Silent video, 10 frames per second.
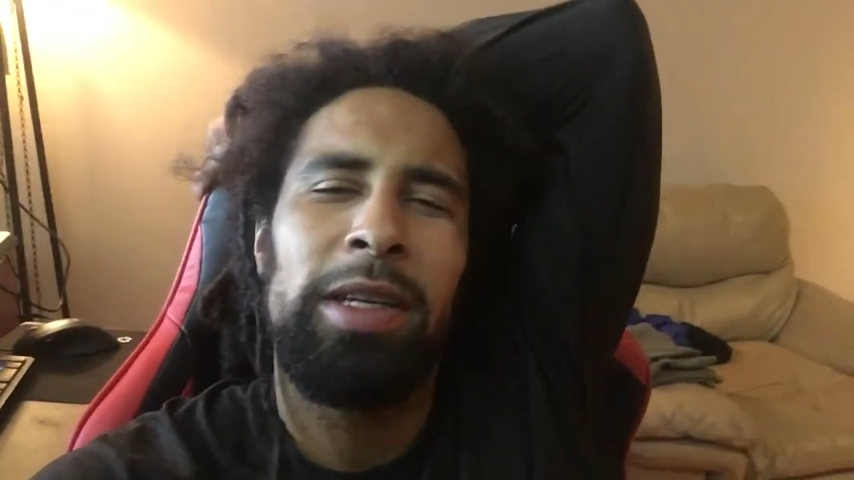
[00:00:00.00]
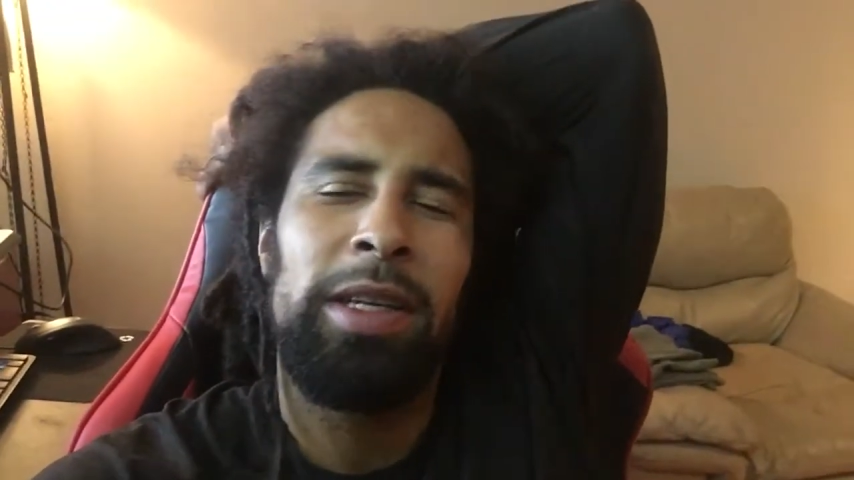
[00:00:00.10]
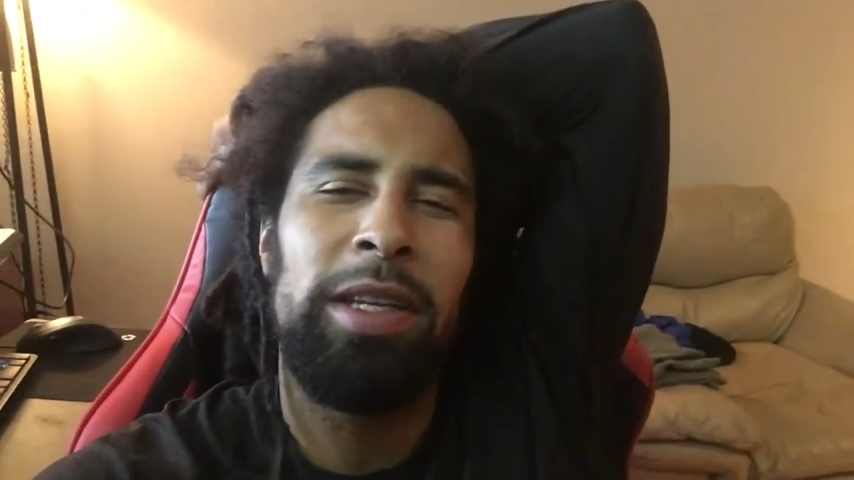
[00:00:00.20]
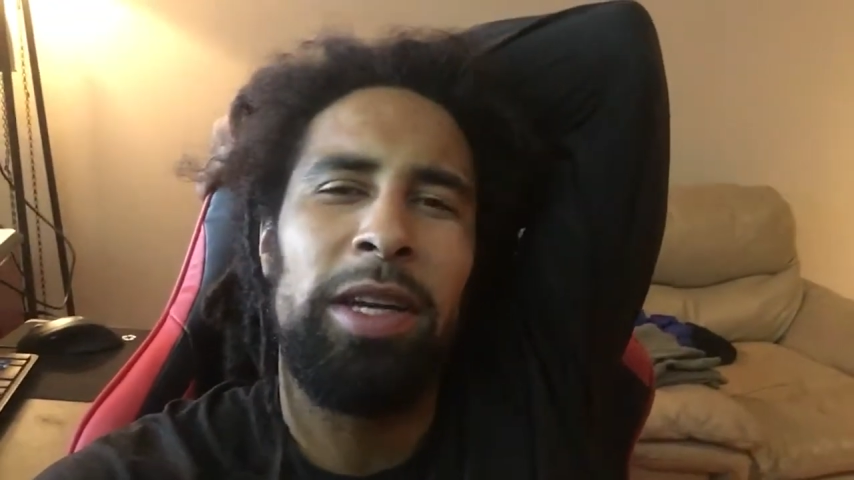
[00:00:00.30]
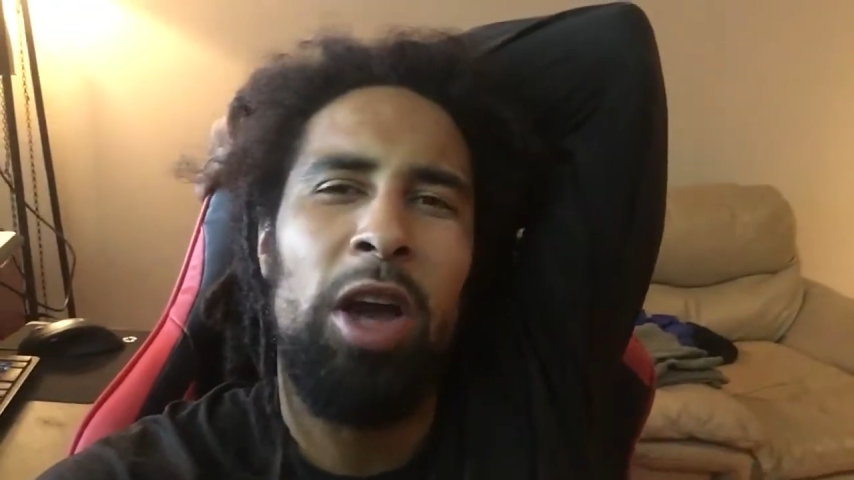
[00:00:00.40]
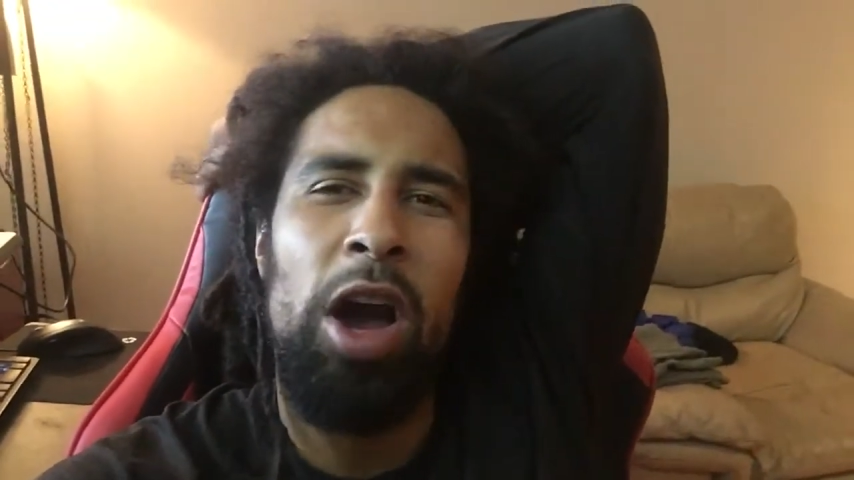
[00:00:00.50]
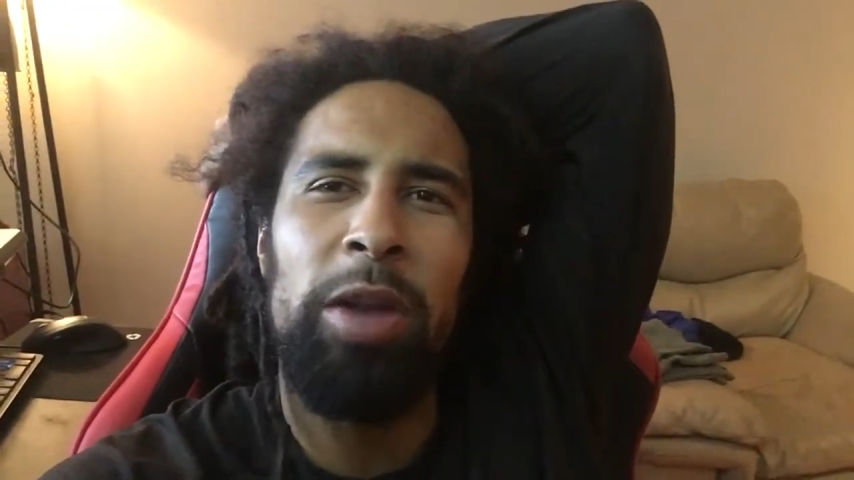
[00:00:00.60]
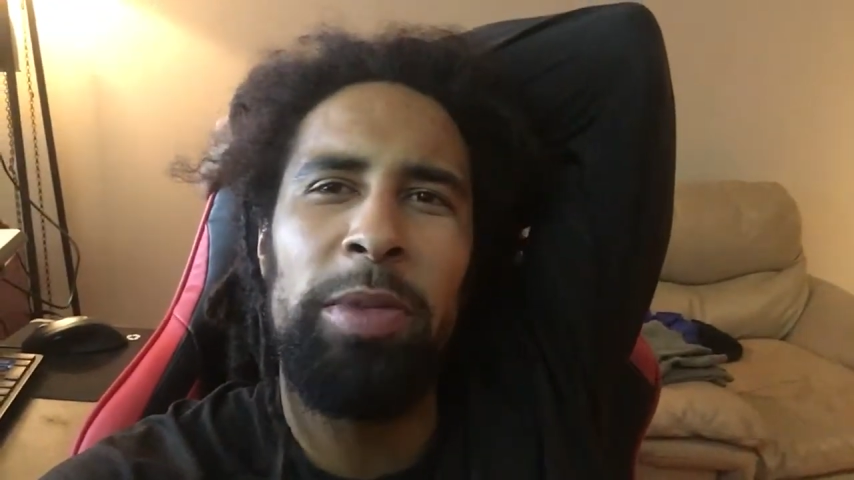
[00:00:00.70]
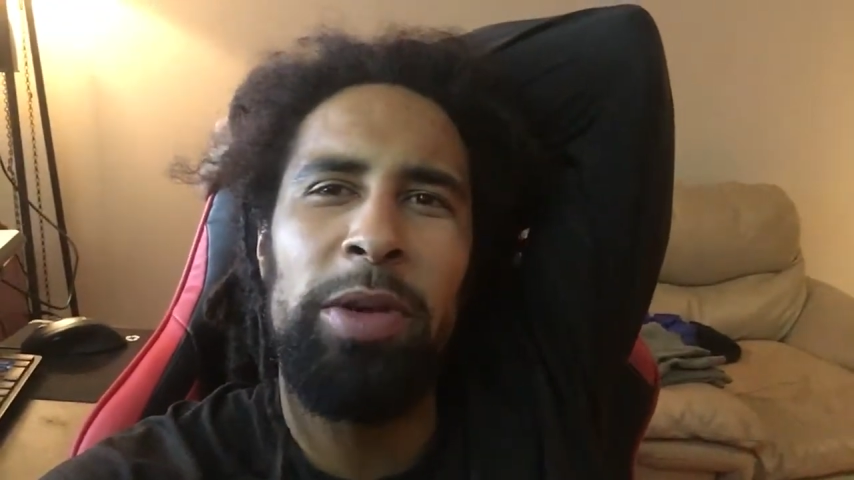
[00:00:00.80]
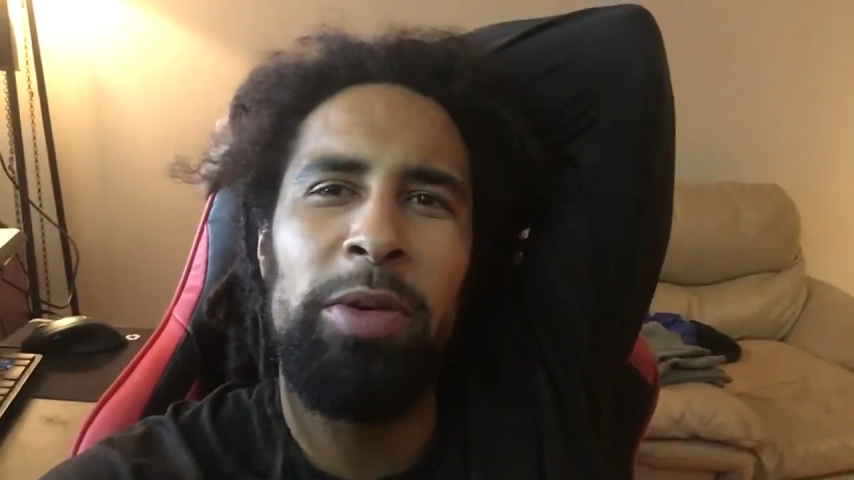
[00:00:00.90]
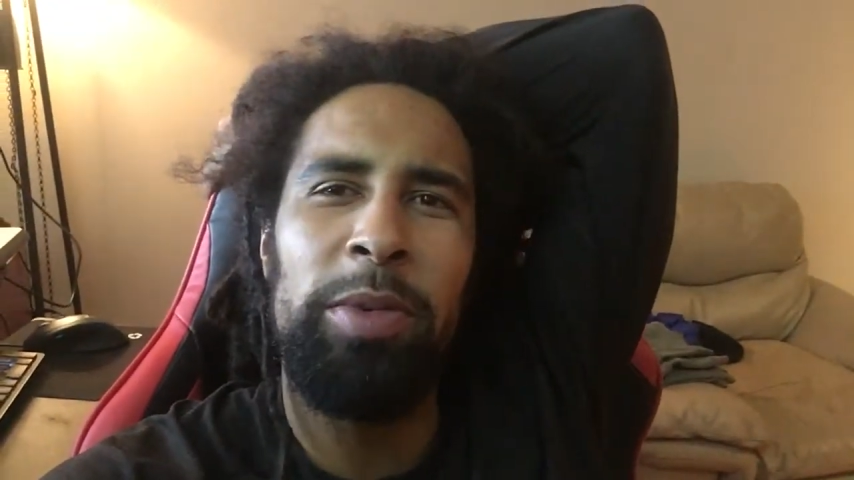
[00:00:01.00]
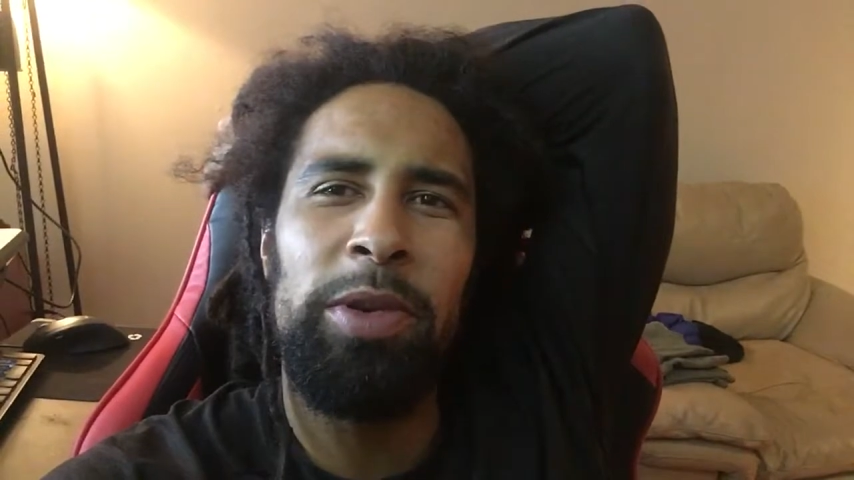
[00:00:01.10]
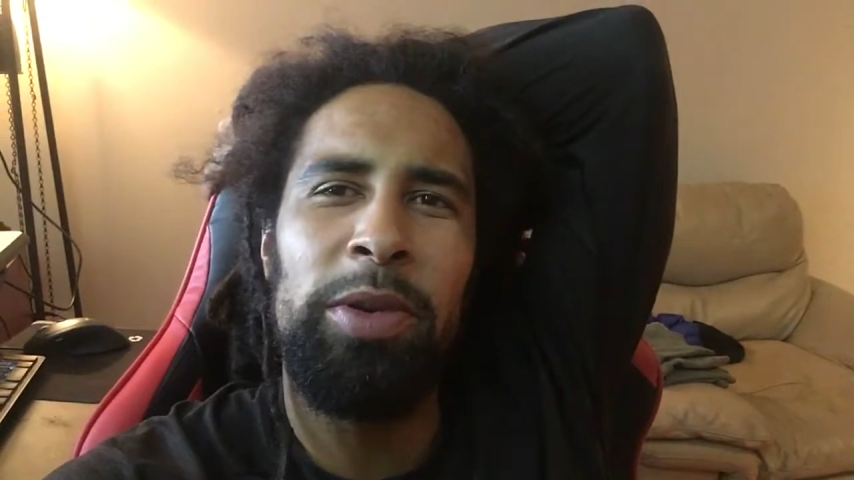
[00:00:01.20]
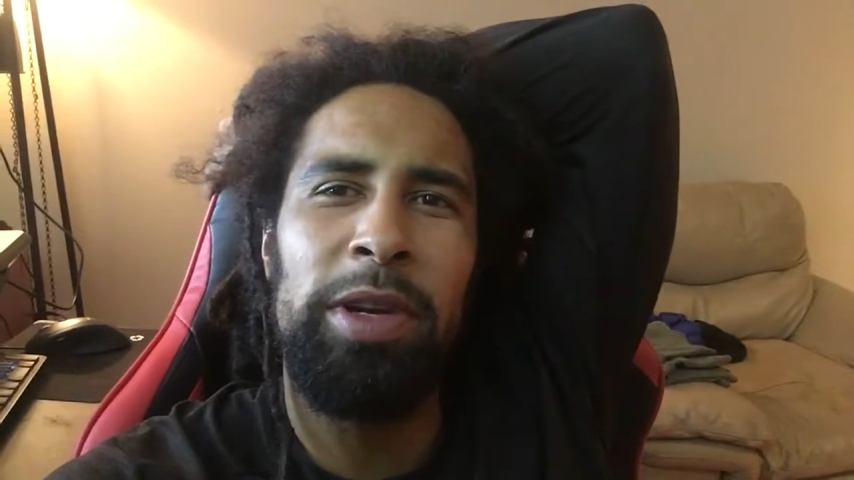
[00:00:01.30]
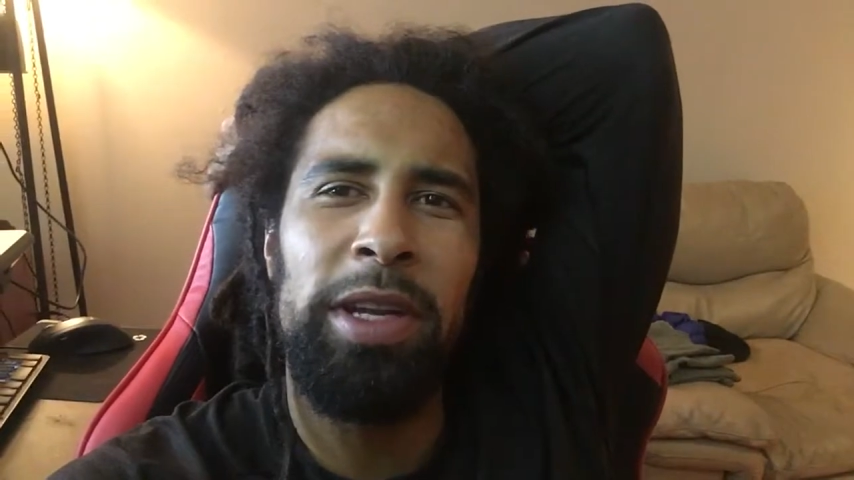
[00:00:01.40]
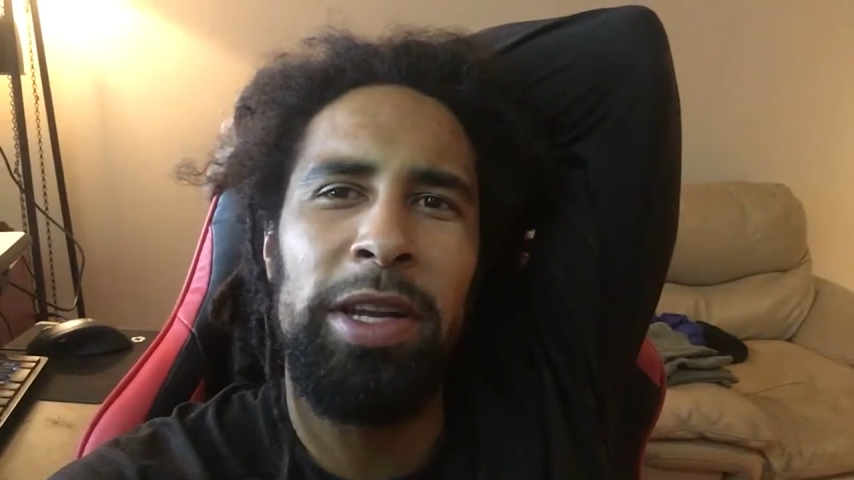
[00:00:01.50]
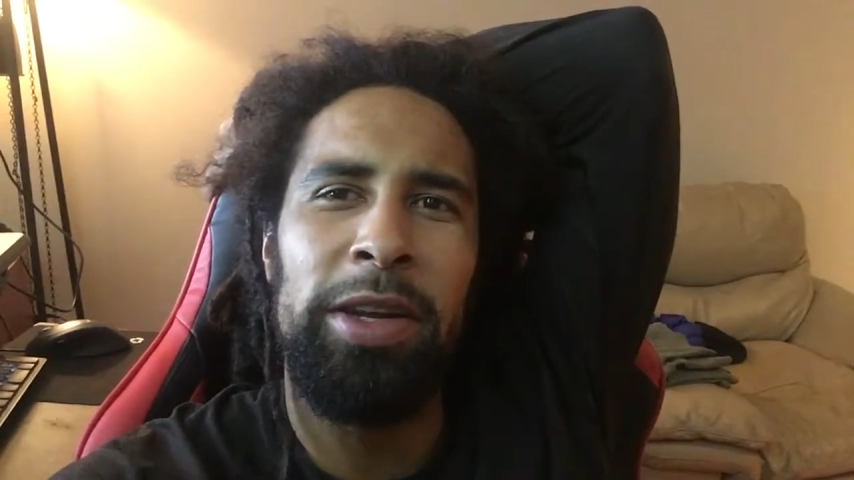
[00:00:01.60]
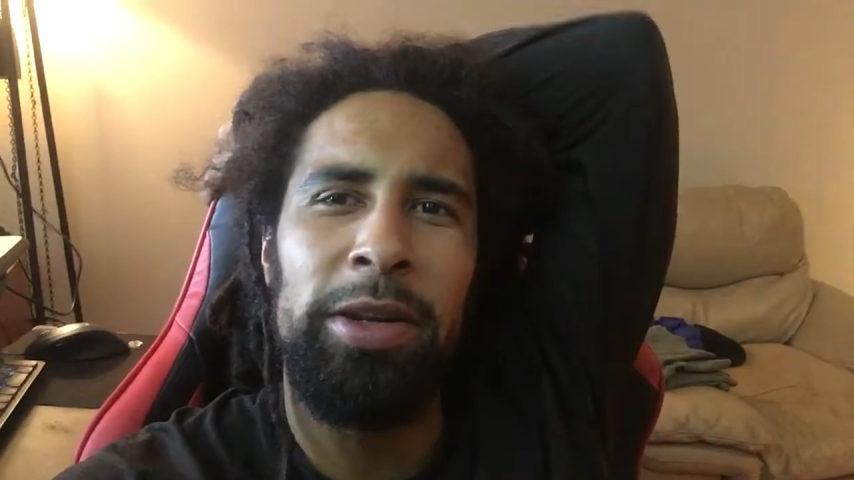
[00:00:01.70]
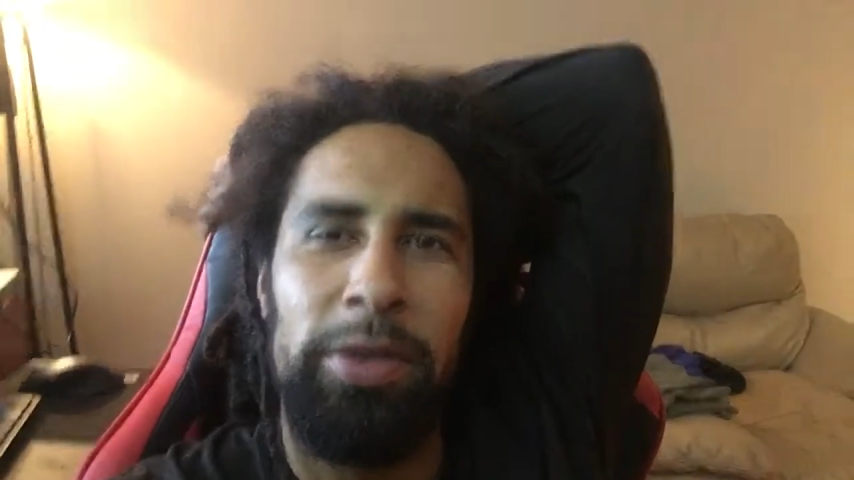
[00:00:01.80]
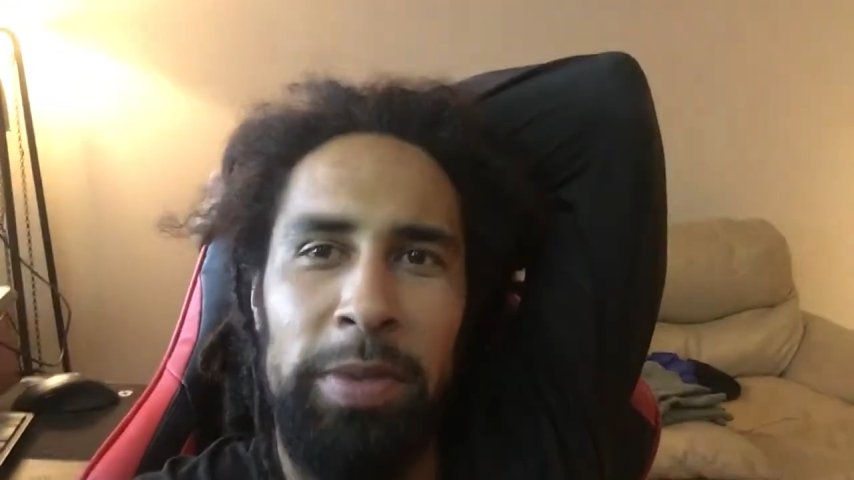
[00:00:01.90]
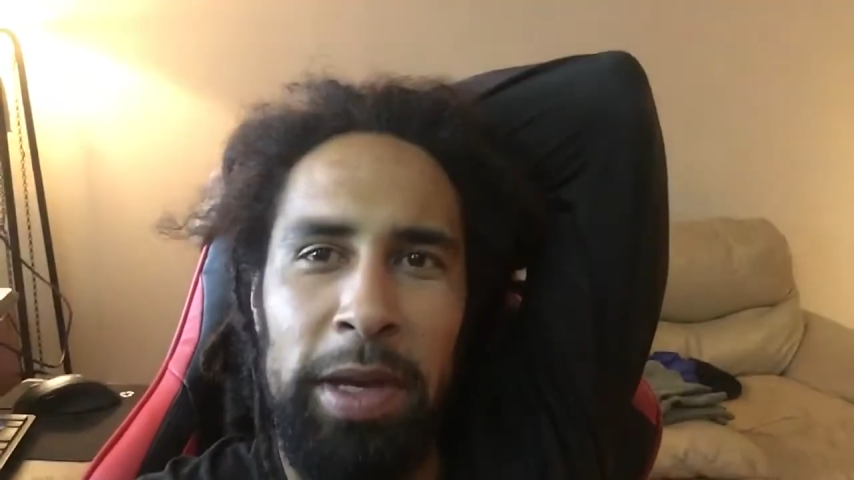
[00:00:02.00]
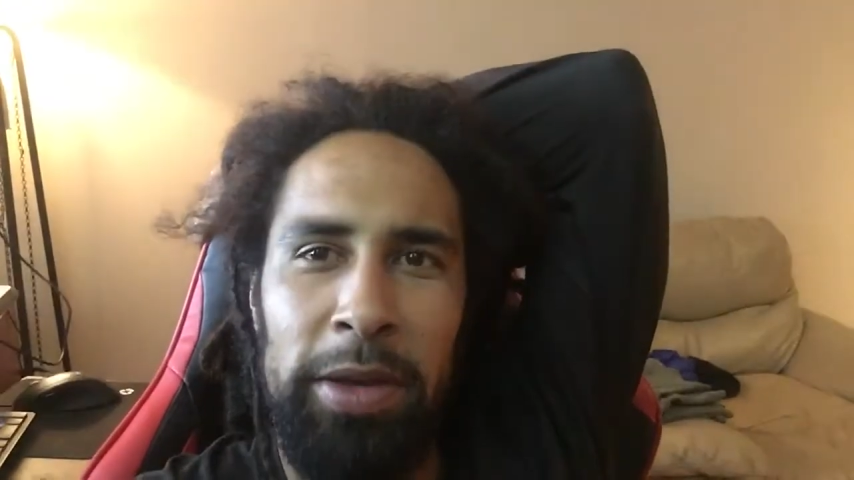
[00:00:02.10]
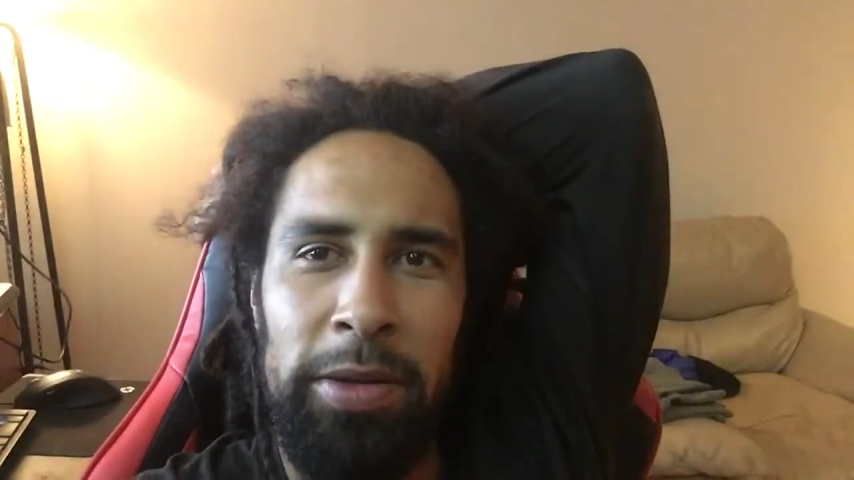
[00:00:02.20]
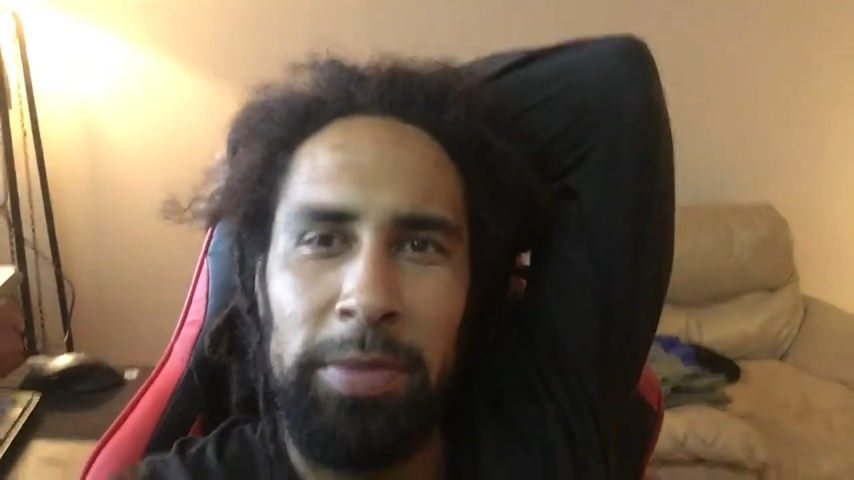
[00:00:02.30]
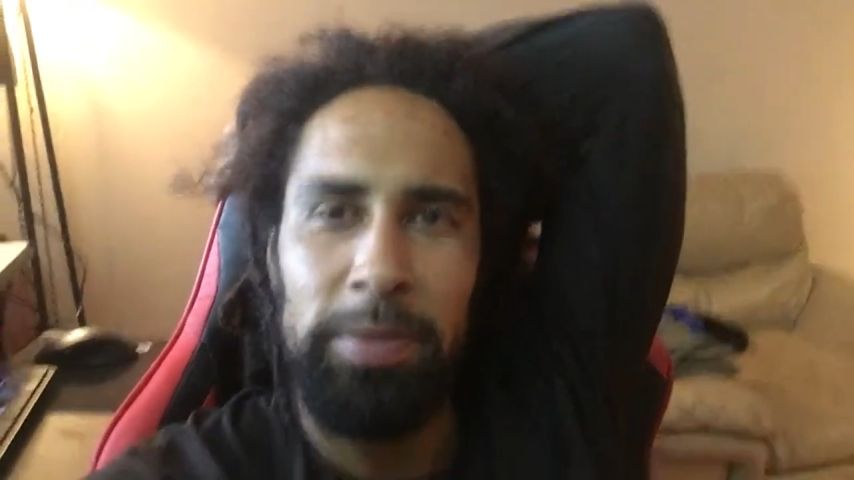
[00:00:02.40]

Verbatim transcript: and the economy will be doing in a year from now.